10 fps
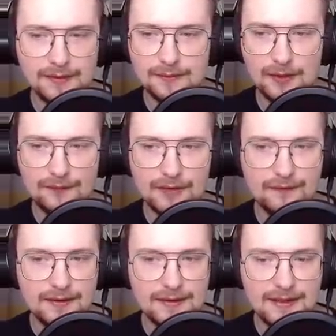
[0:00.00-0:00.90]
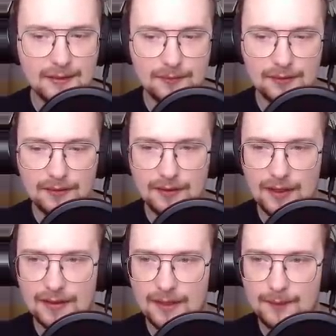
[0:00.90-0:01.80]
We haven't even dipped an
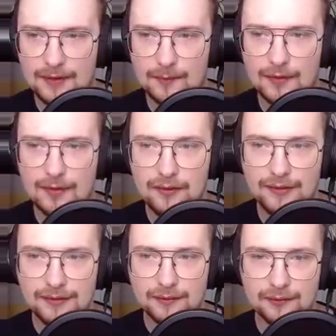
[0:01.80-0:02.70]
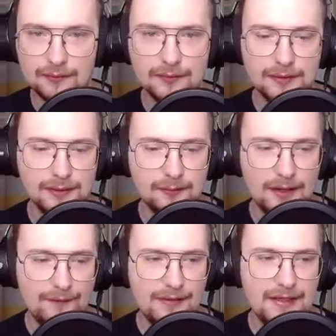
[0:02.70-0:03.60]
epic. Oh, that's cool. We
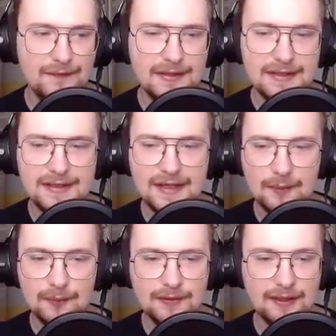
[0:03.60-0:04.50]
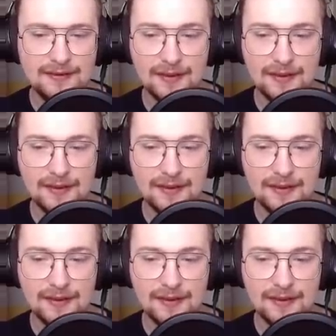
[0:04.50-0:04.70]
haven't even dipped. That's an